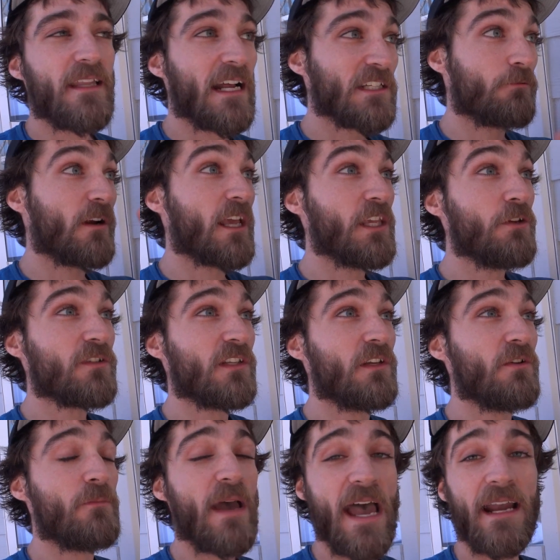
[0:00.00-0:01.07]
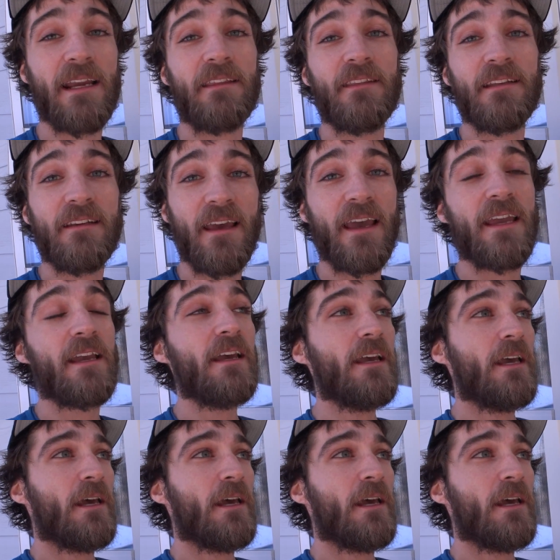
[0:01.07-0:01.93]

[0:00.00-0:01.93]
That's what I used to do back in the day.